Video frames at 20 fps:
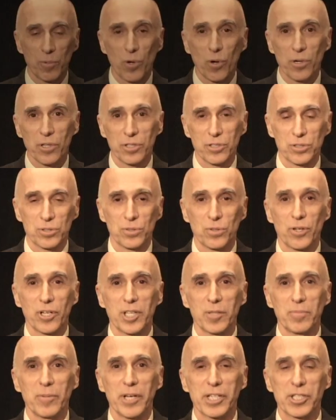oral
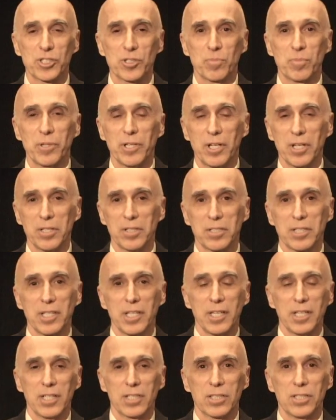historian Mike Chappell.
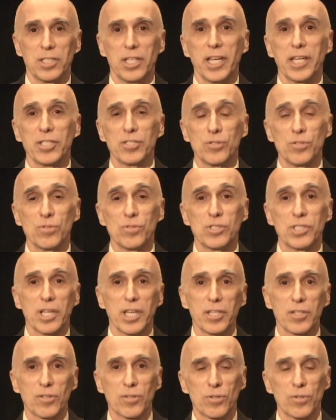Today, June
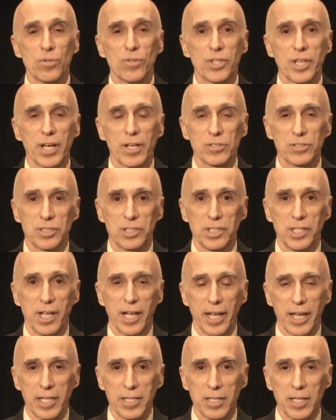10th,
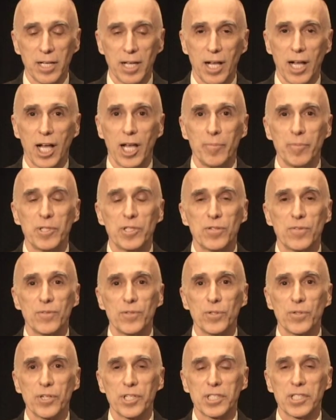2009, I'm
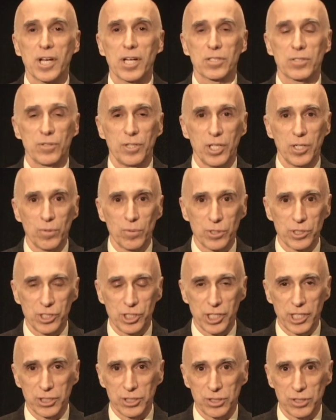interviewing Dr. Elwood
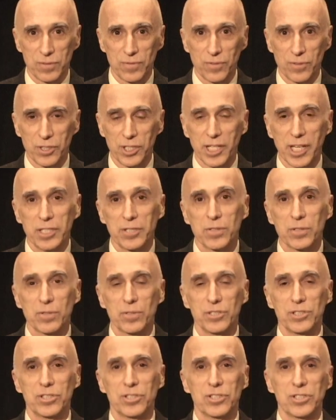Jensen for the
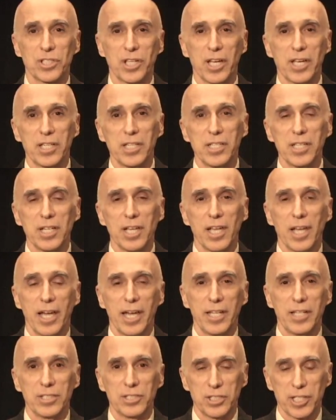Endocrine Society
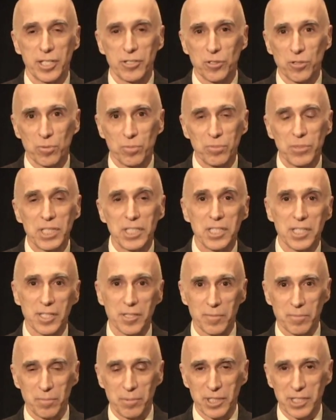at its annual
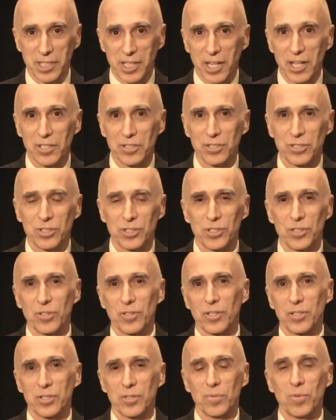meeting being held this
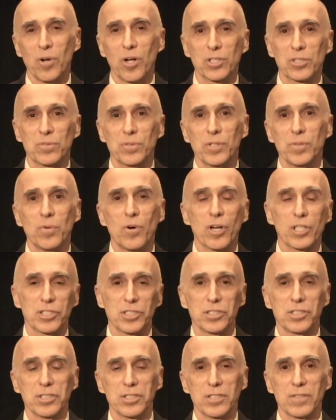year at the Walter E.
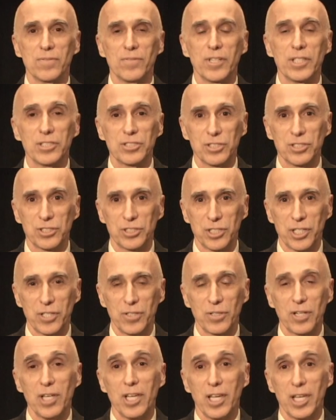Washington Convention
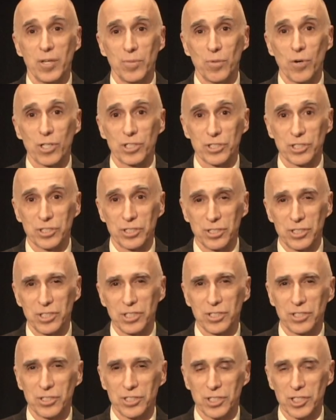Center in Washington,
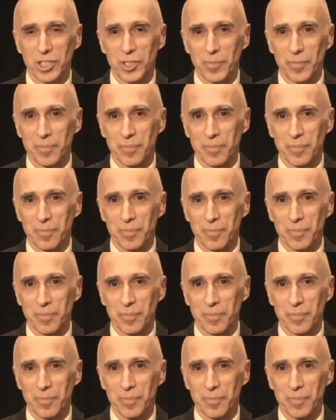D.C.